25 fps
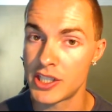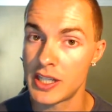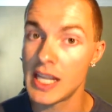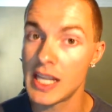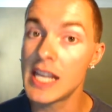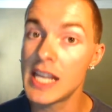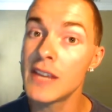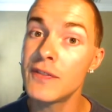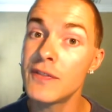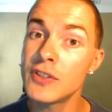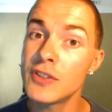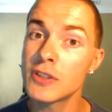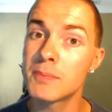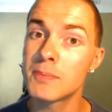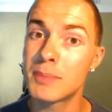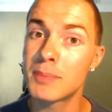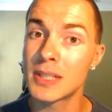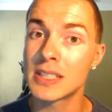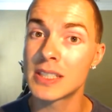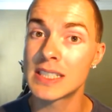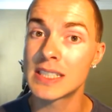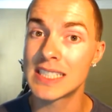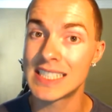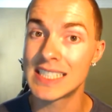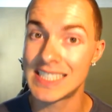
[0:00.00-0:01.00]
If you're
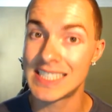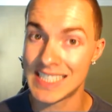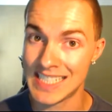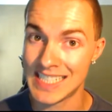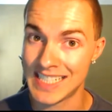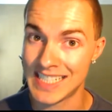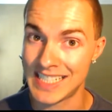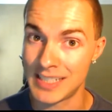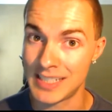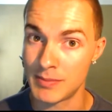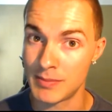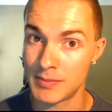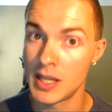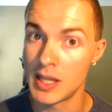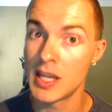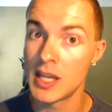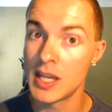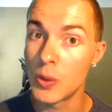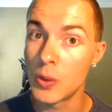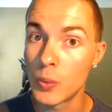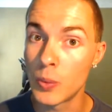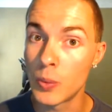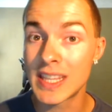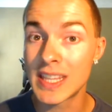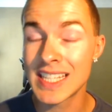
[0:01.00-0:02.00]
building a team
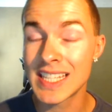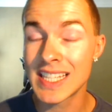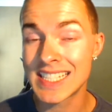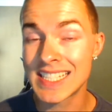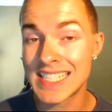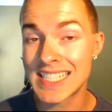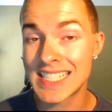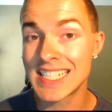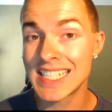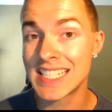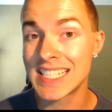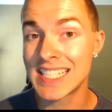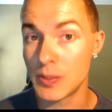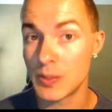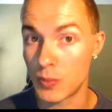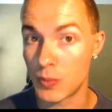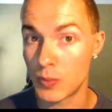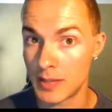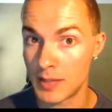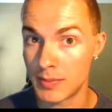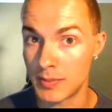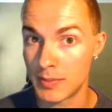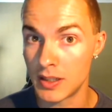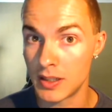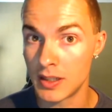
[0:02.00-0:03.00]
with a Sticky
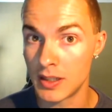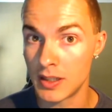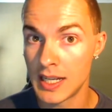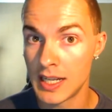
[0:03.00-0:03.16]
Webber,